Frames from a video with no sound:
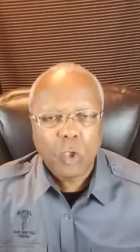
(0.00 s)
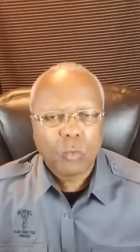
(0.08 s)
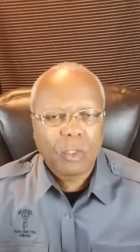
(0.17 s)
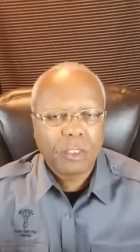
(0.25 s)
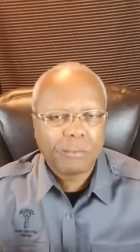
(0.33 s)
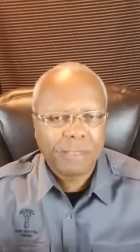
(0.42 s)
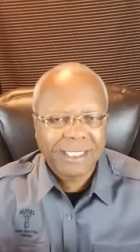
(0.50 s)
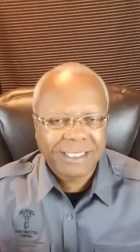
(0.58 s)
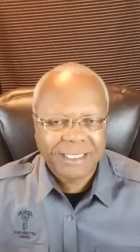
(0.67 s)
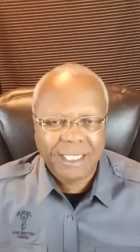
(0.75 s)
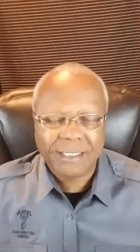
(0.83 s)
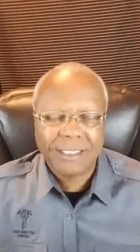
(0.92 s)
whether it be
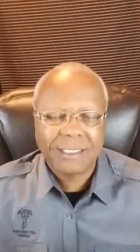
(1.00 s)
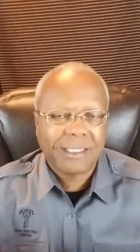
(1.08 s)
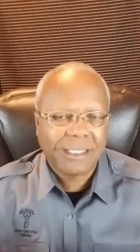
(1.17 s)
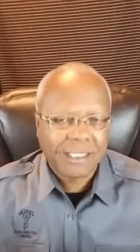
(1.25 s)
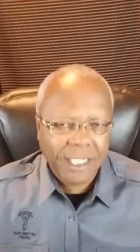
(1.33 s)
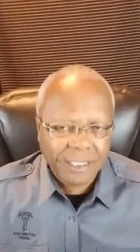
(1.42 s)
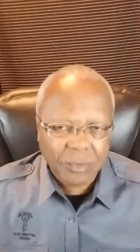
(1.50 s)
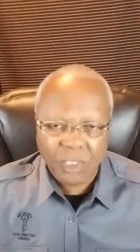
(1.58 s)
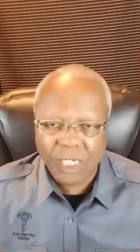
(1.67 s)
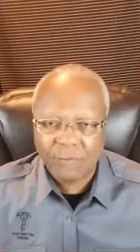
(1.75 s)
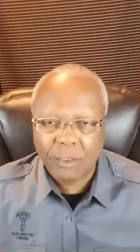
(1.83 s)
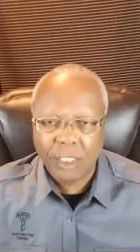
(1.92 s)
sickness, disease,
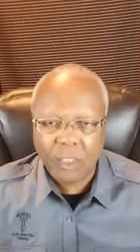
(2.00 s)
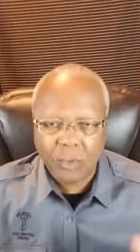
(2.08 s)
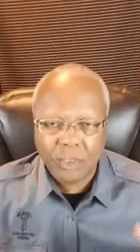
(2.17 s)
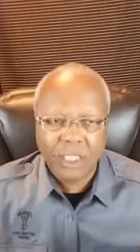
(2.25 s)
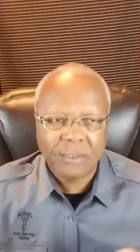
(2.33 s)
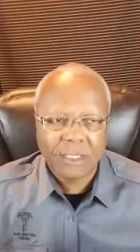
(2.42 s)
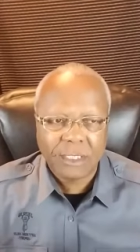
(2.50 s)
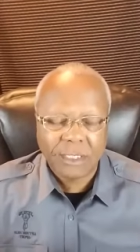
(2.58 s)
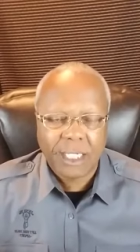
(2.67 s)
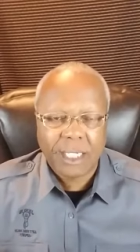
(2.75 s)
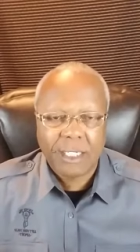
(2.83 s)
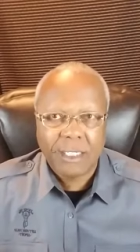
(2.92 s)
whatever. Look what Jesus
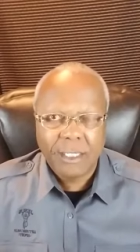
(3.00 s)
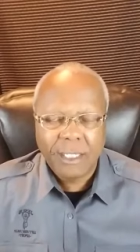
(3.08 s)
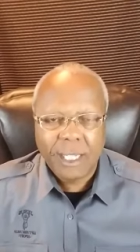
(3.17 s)
said.